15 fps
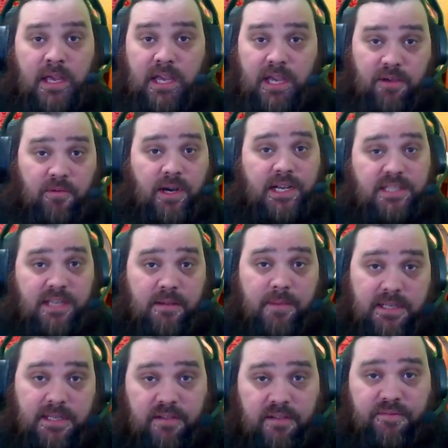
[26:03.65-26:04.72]
And when I say
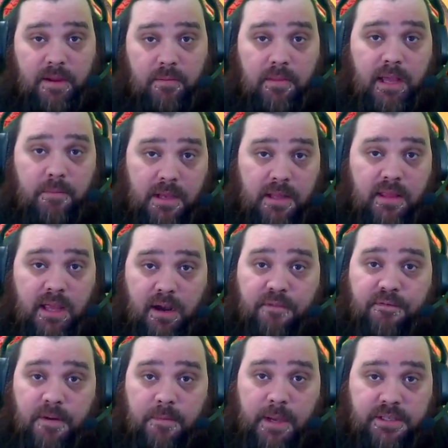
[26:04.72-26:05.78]
Mexican family, I mean they are
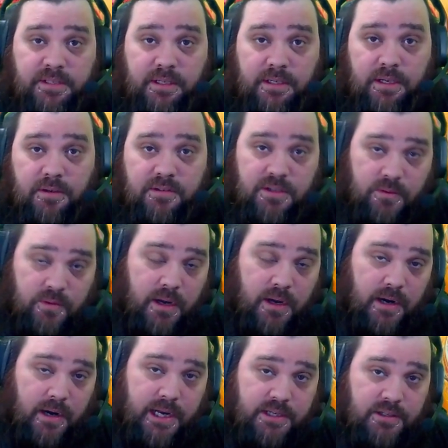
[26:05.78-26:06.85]
from Mexico, so they
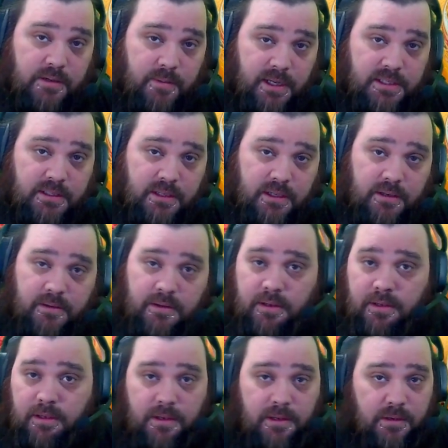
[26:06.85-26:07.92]
are actually Mexican.
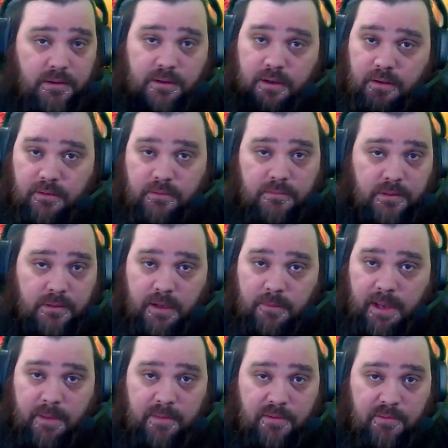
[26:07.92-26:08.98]
Don't come
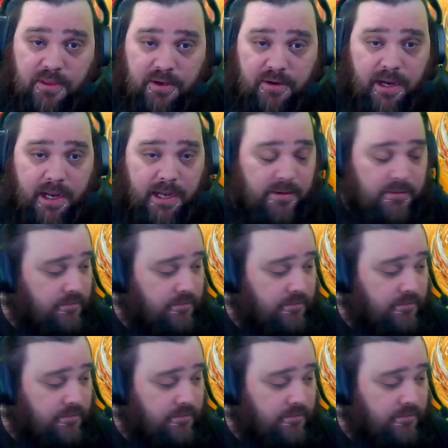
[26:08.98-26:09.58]
at me with your hate.